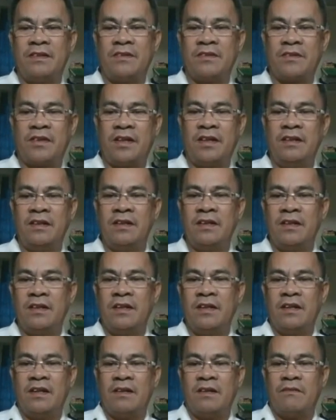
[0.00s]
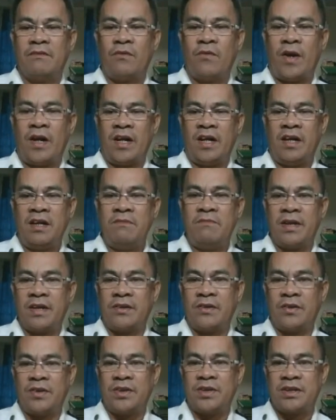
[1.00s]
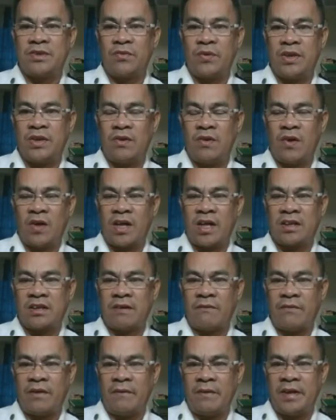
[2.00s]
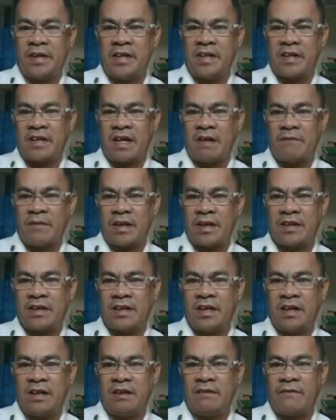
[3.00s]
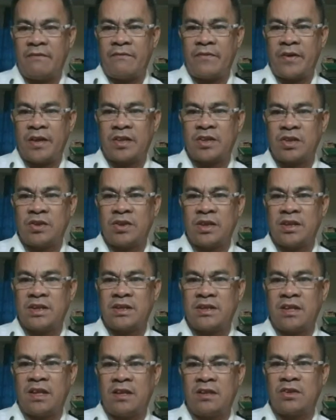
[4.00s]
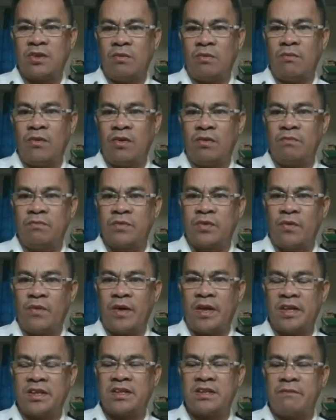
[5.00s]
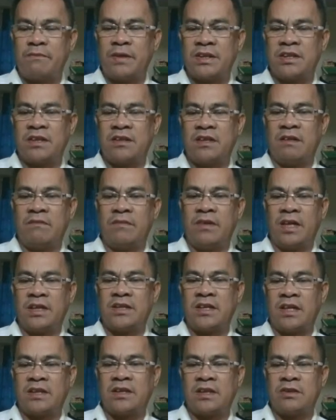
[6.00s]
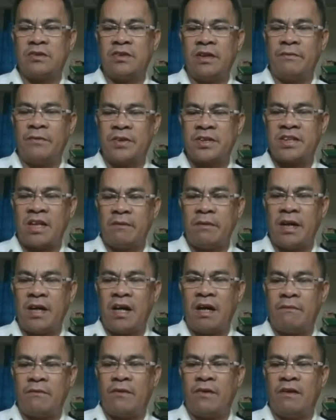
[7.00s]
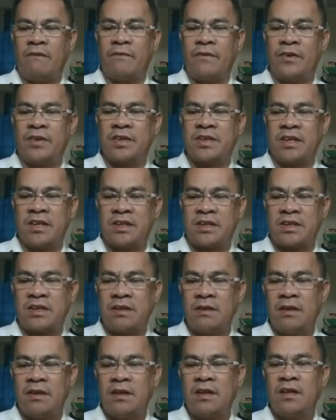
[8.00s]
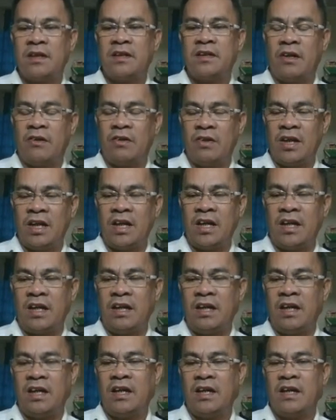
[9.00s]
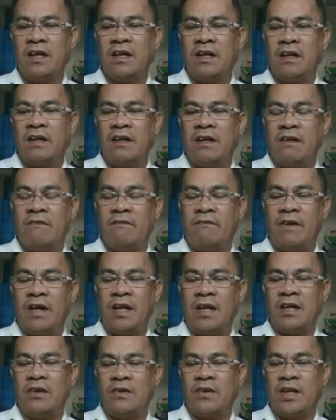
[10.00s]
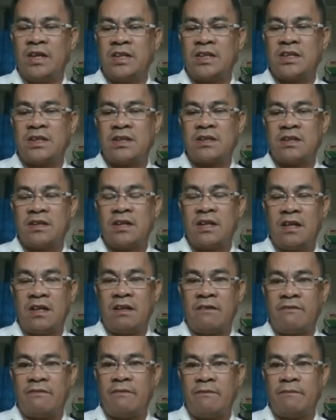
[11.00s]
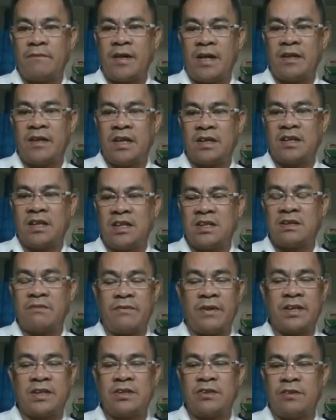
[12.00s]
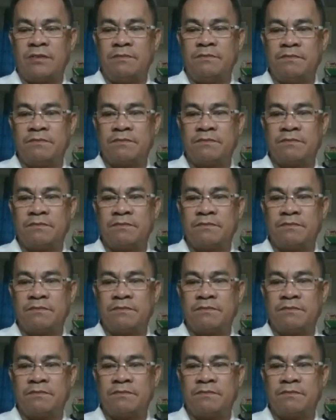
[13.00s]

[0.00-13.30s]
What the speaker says: Okay? Why? Because when you look at the primary diagram, again, the friction is tend to move towards the positive x-axis. So therefore, summing up all forces, the only value is F, and that is friction.